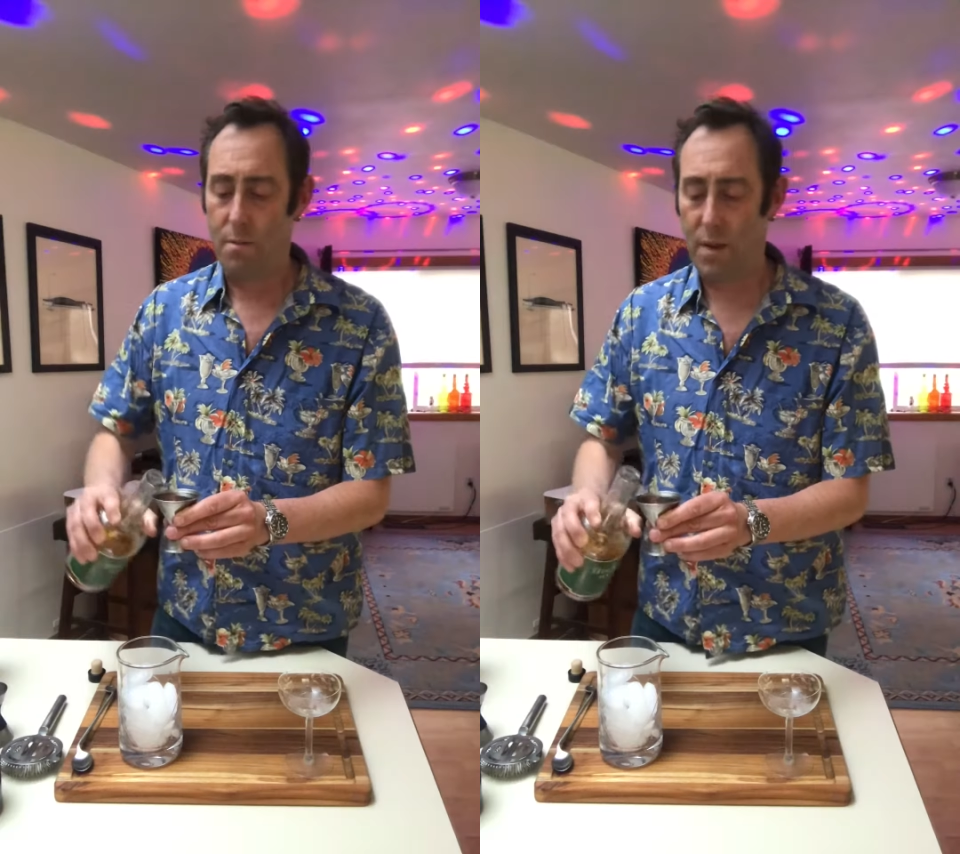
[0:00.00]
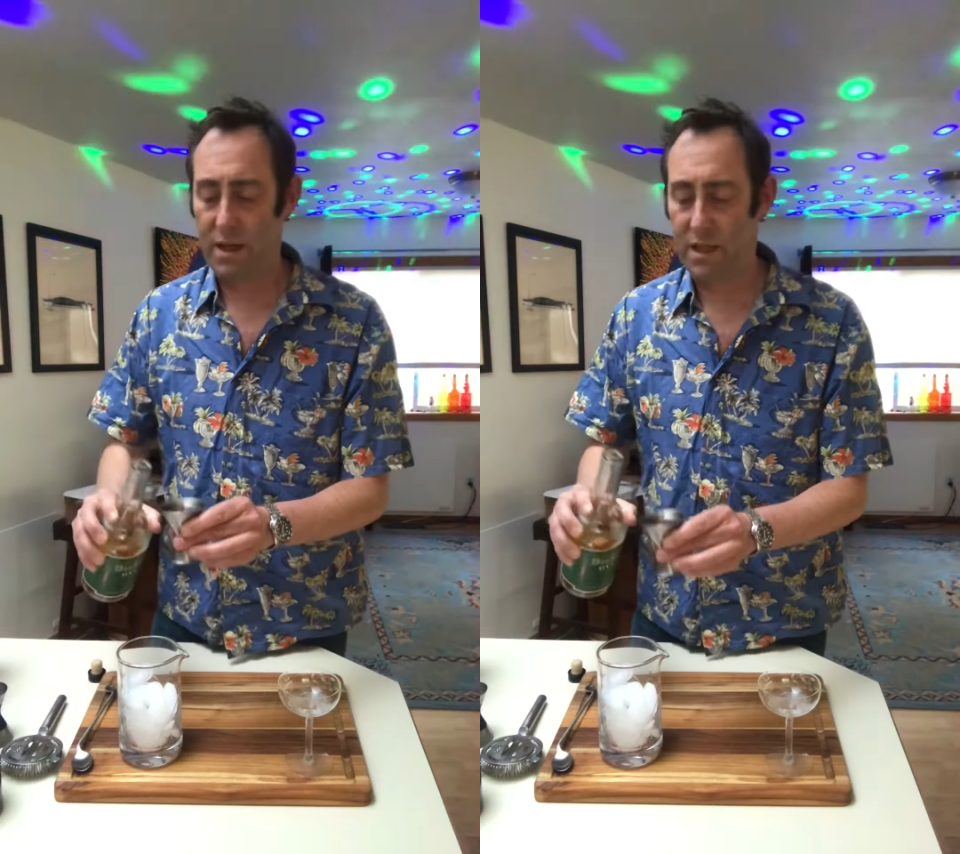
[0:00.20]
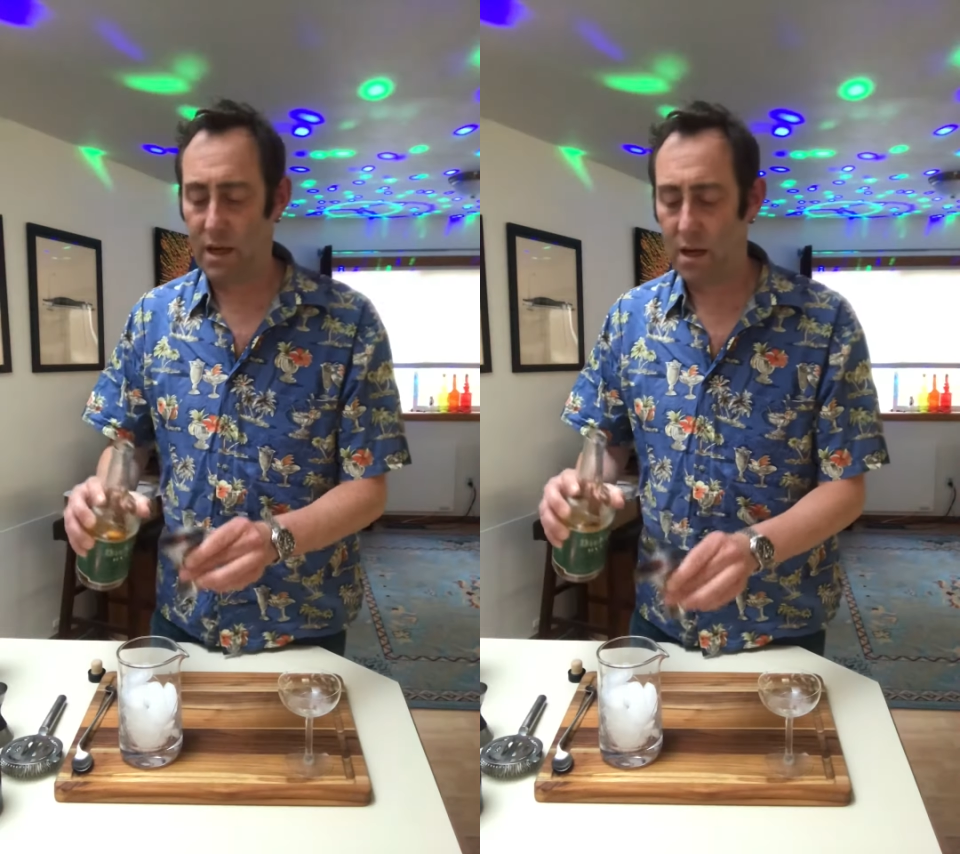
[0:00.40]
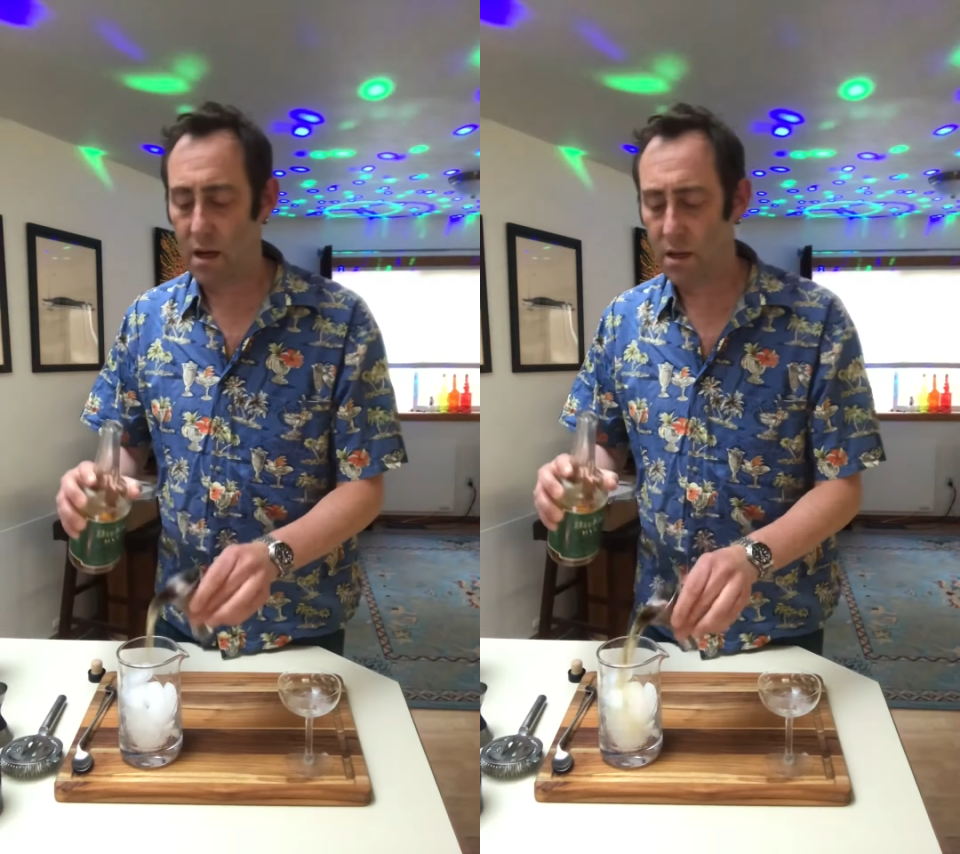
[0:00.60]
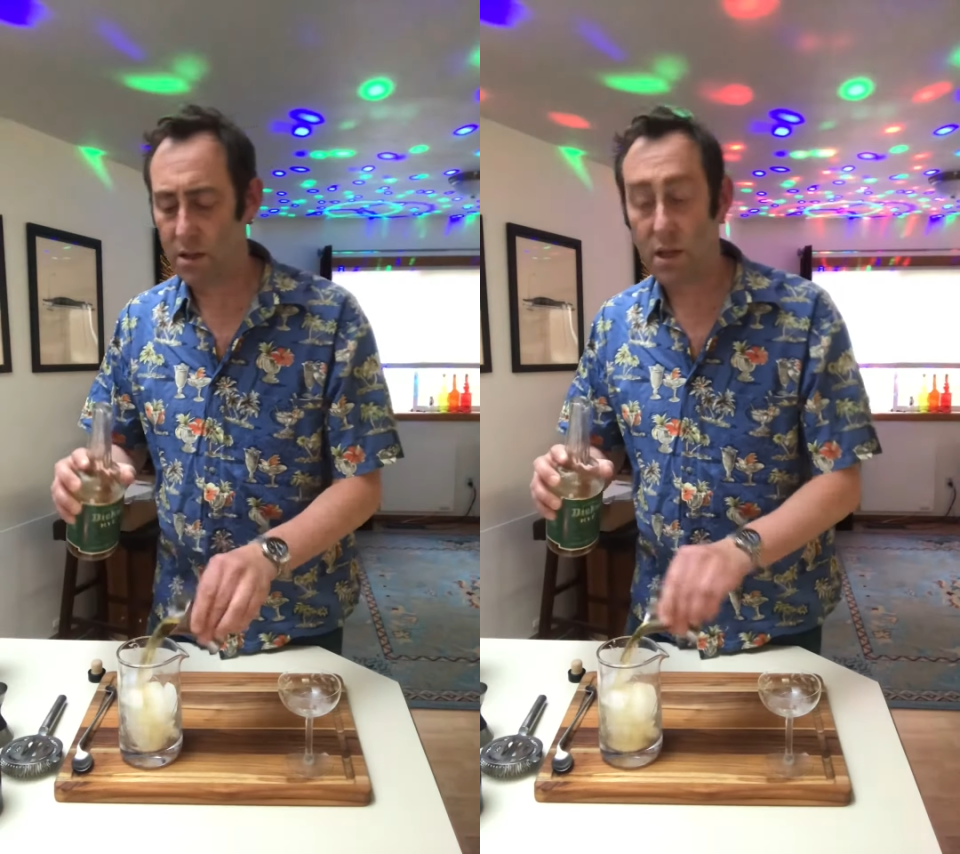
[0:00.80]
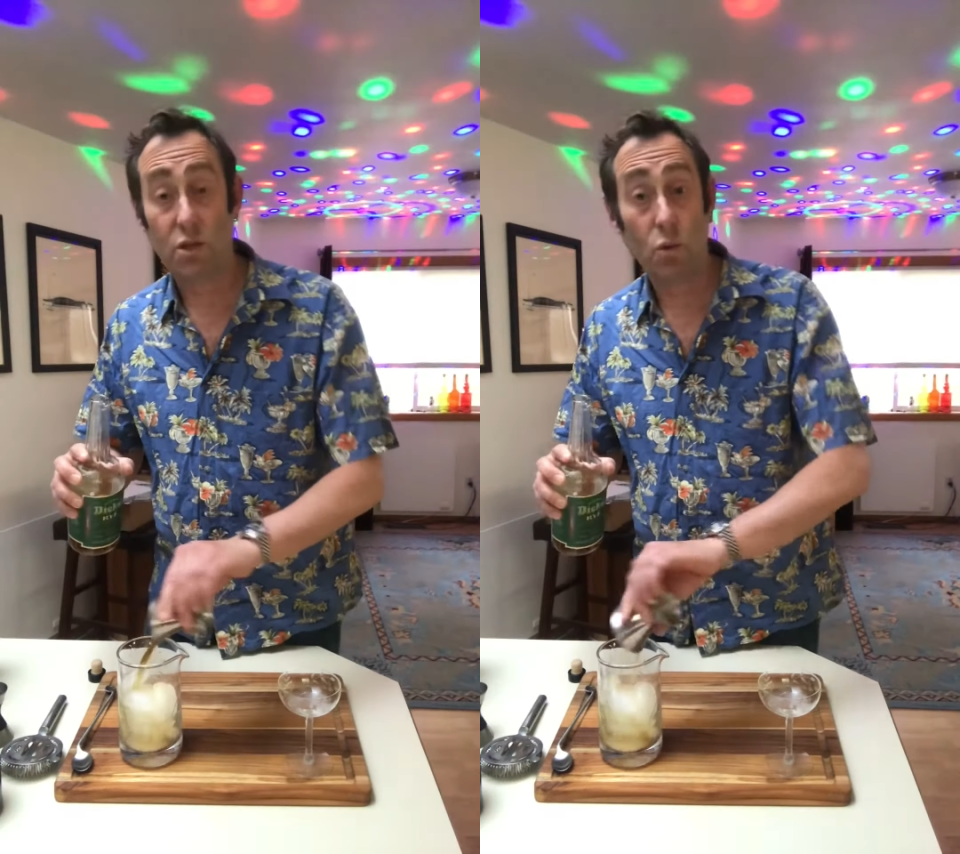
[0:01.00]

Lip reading: mixing glass that is